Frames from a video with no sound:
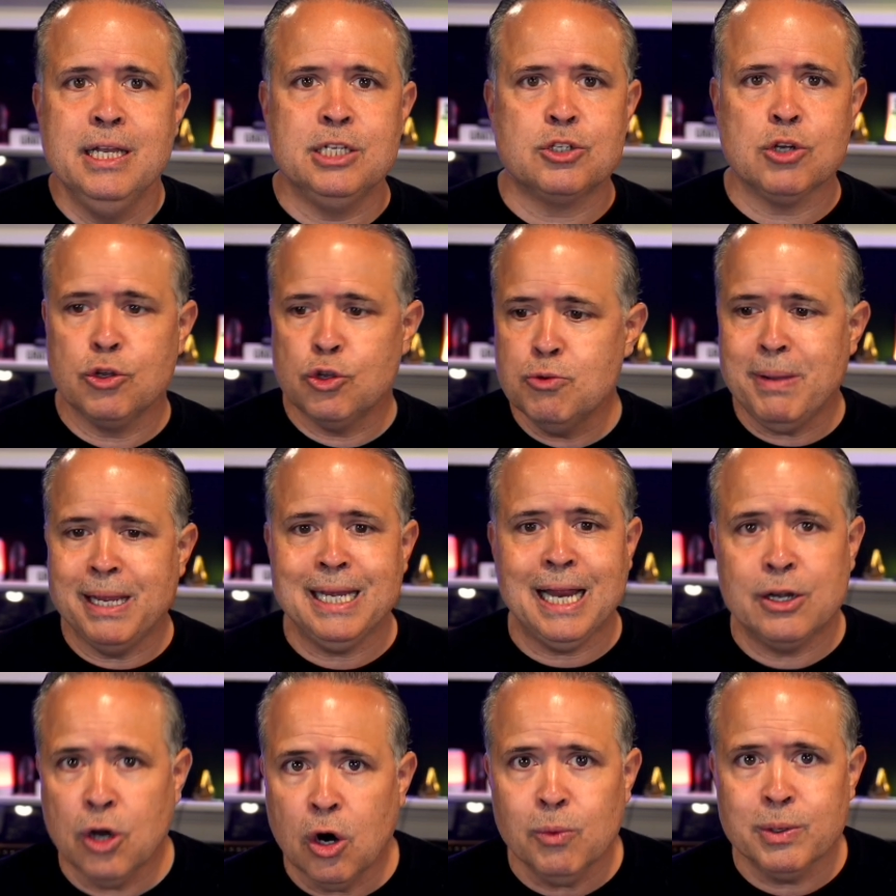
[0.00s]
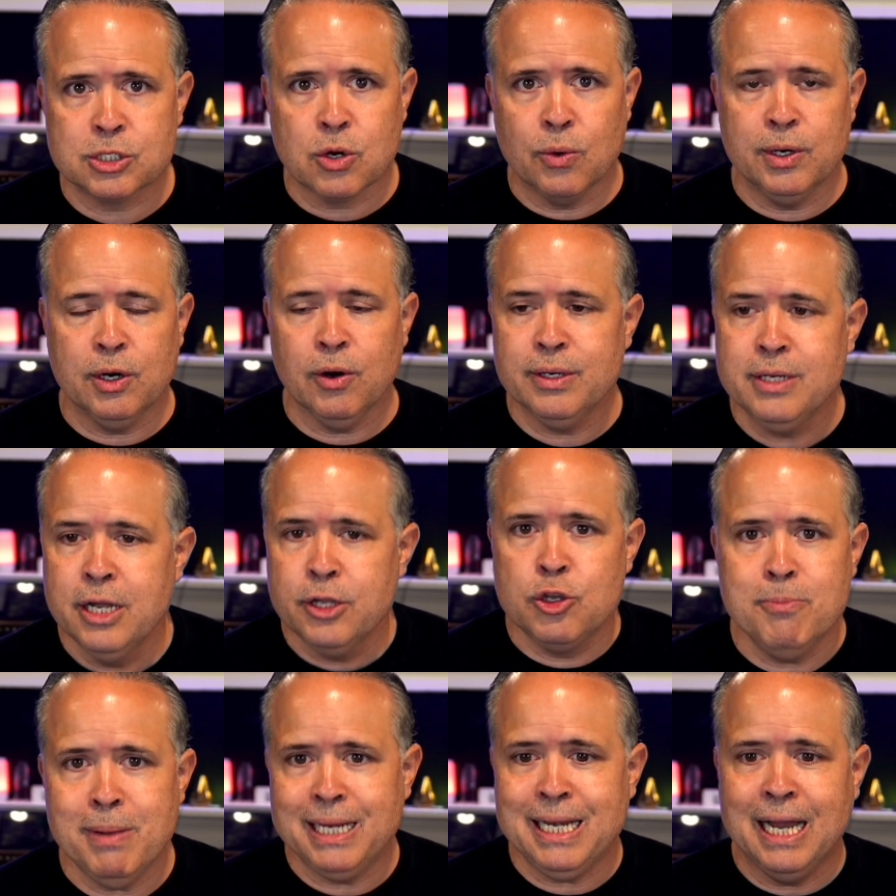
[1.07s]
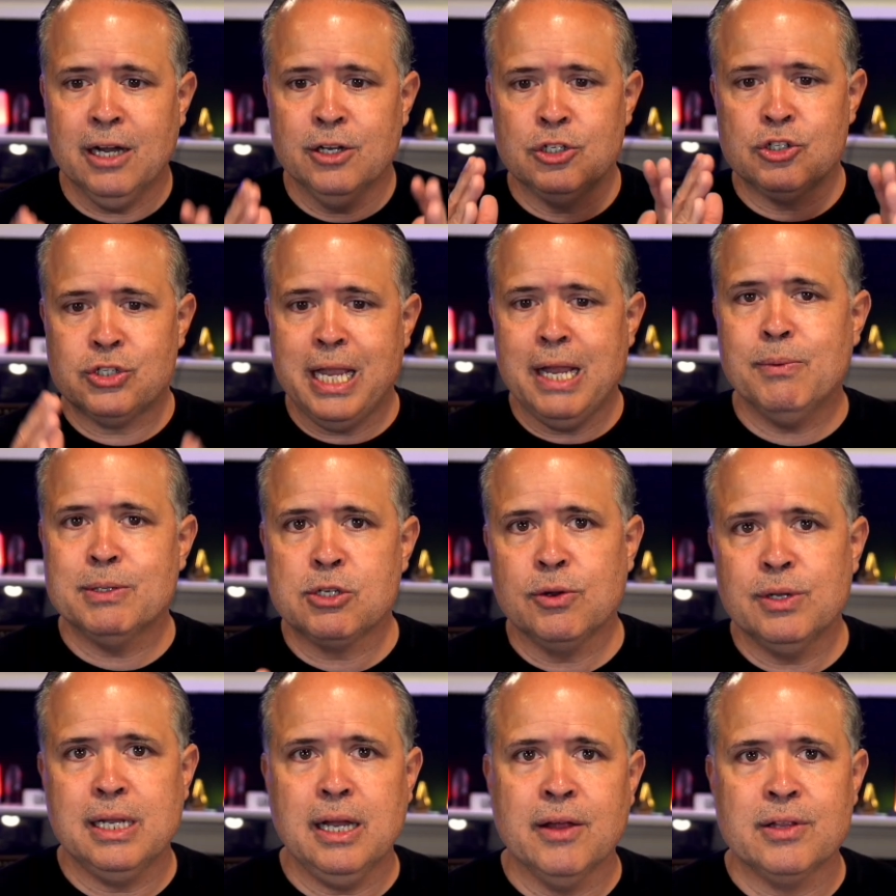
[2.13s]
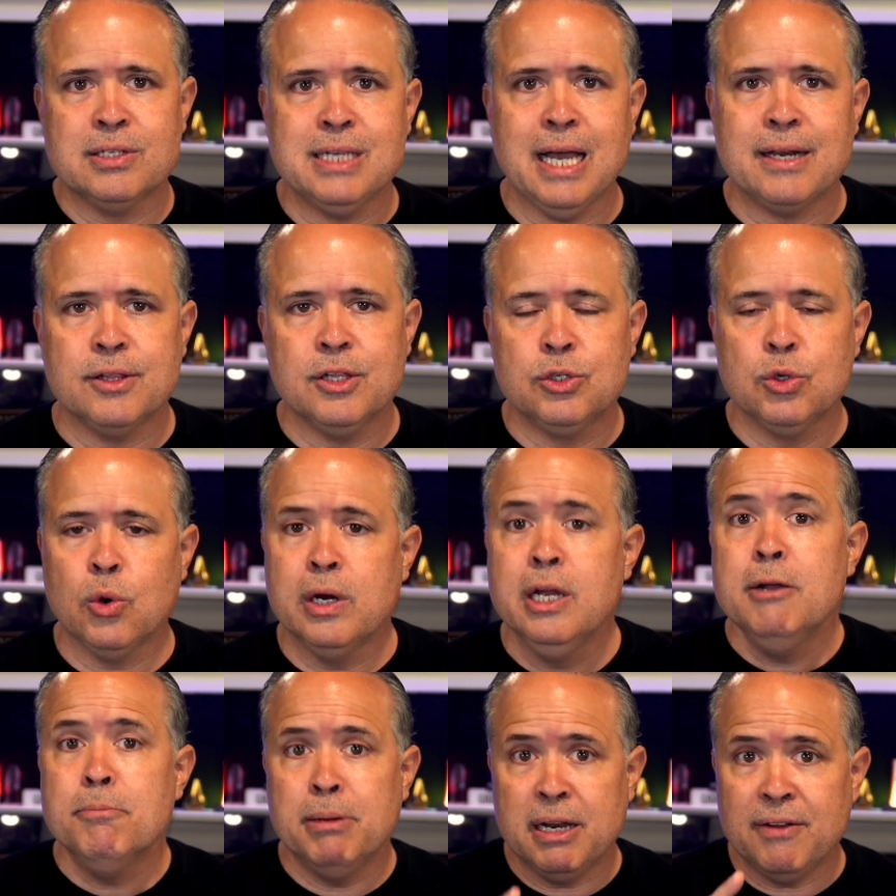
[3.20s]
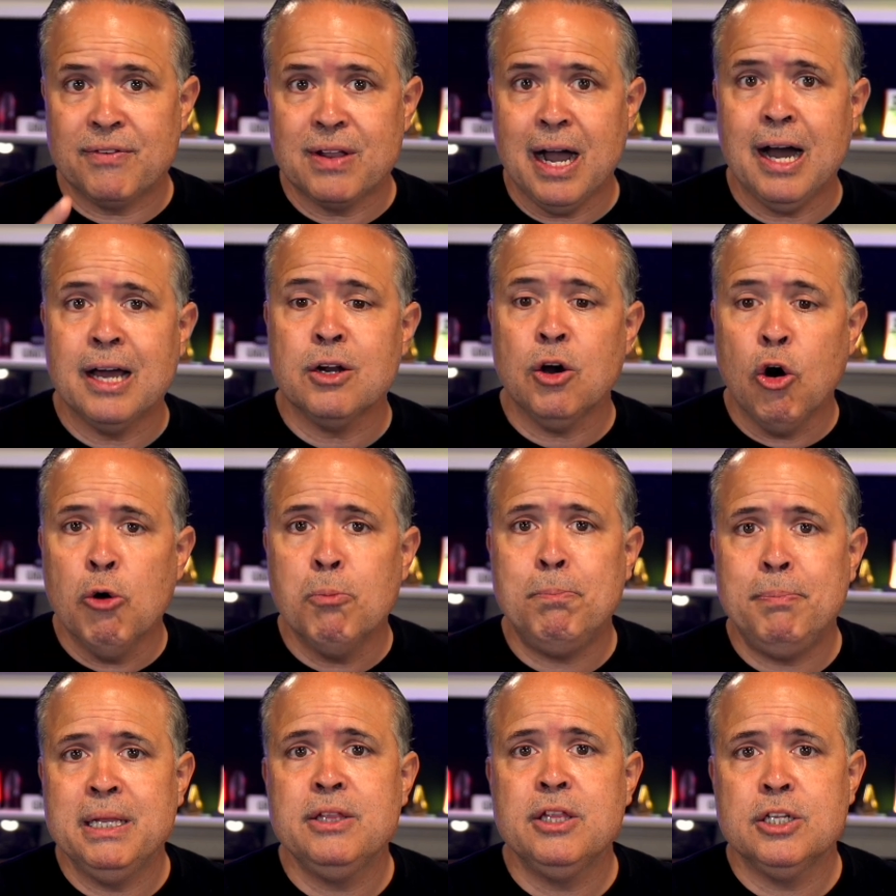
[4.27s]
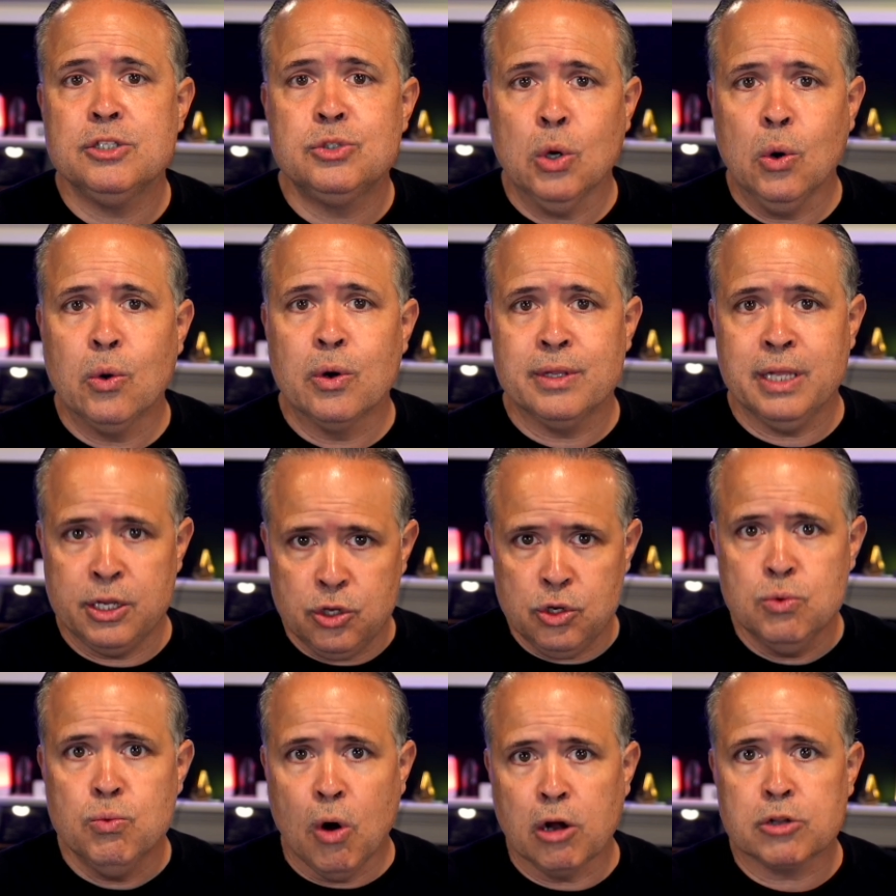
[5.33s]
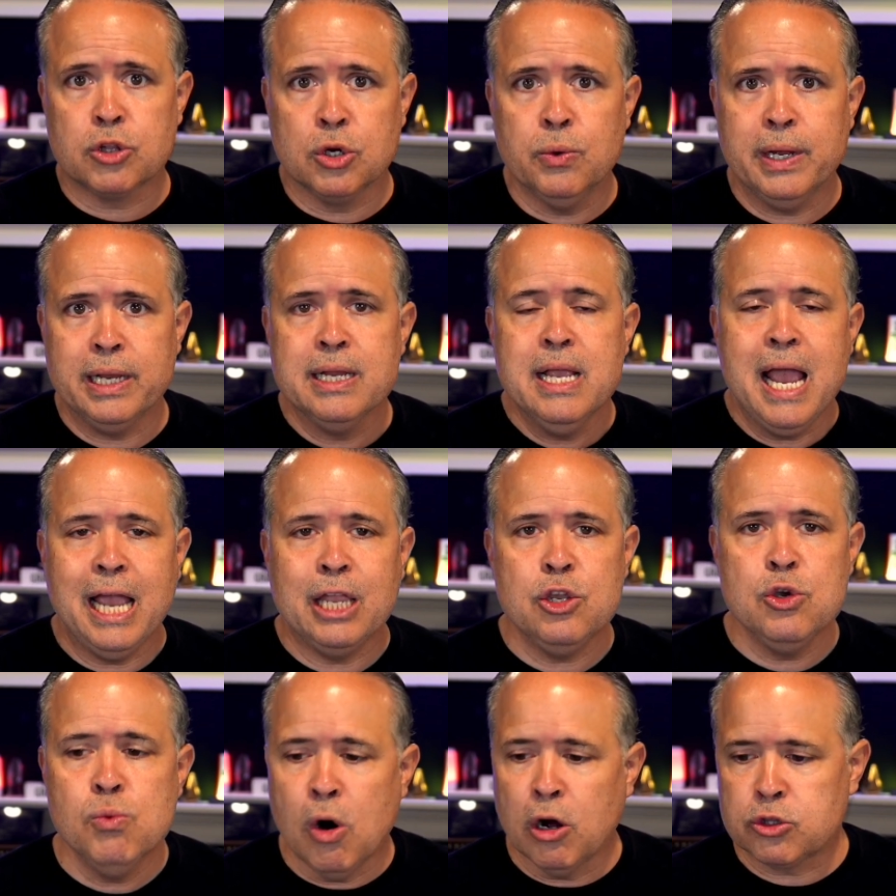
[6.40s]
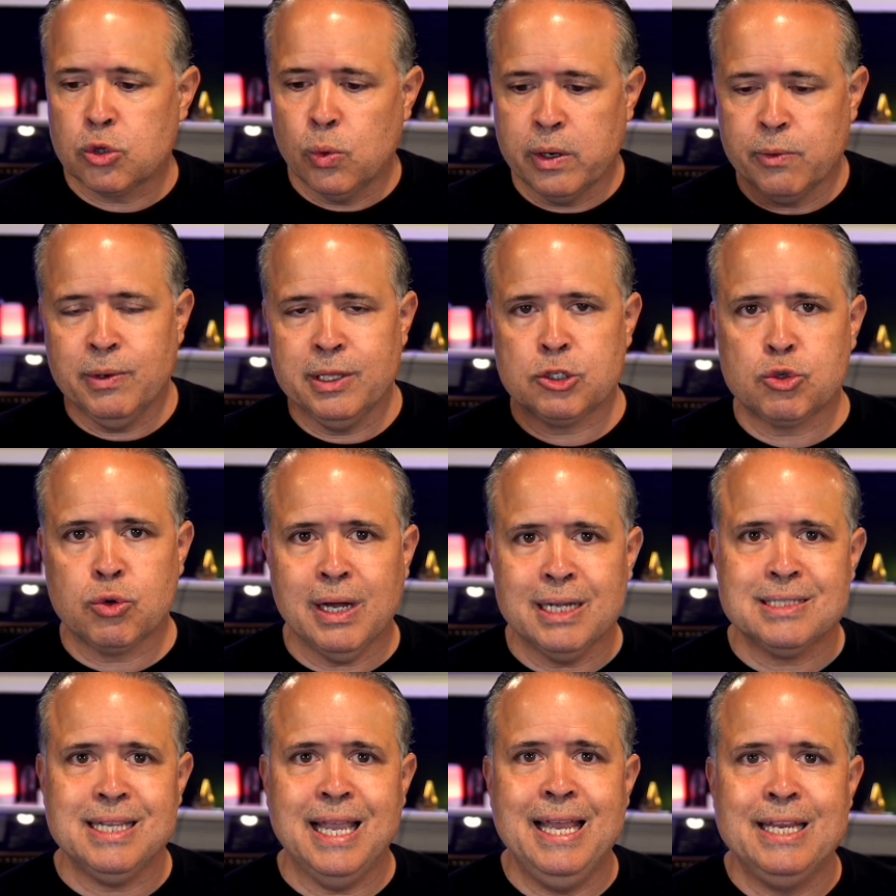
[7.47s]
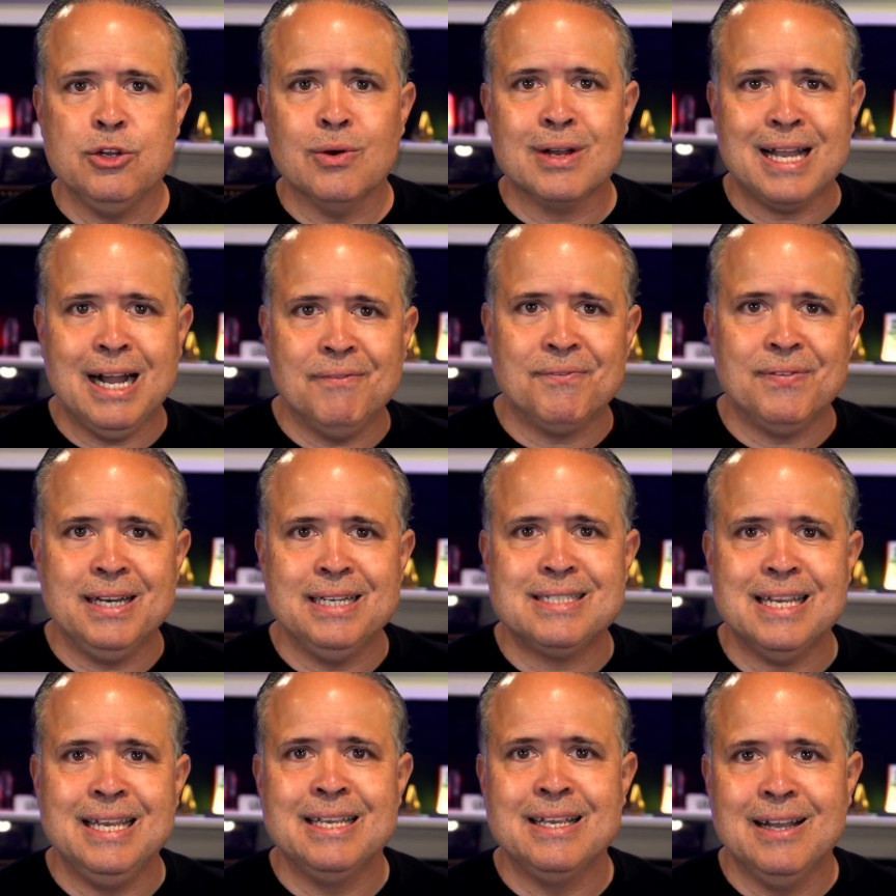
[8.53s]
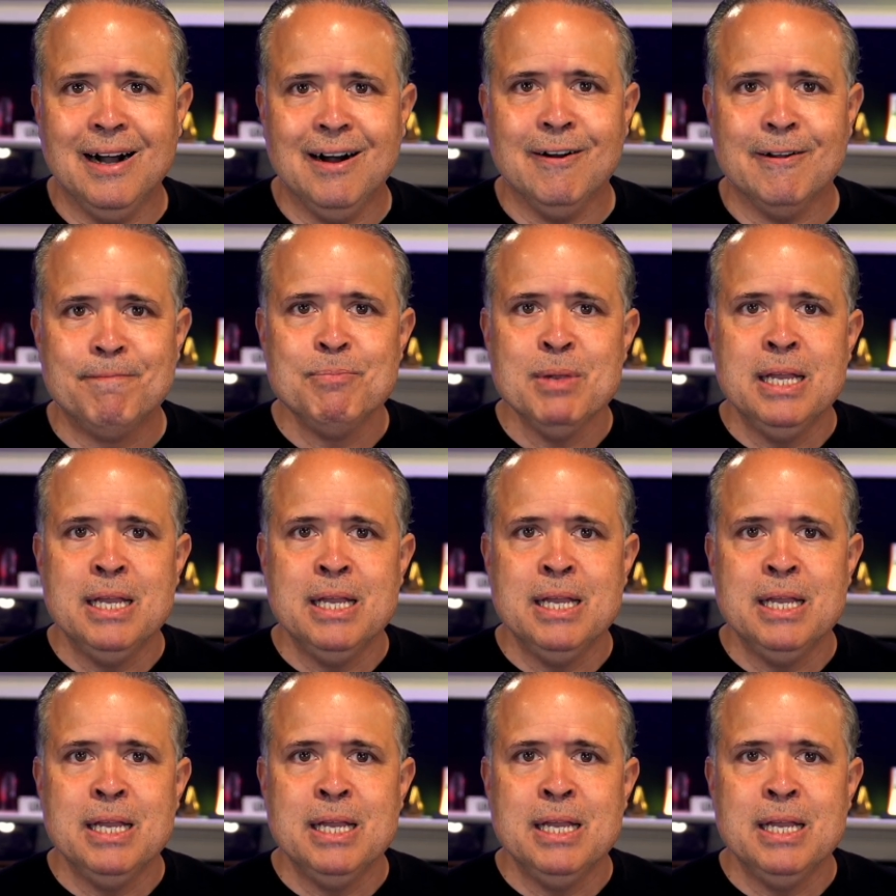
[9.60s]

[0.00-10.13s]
And so you may not know what's going on. You may not understand what's on the other side of the door, but if God opened the door, then you walk through it. And you walk through it with trust and your confidence in God.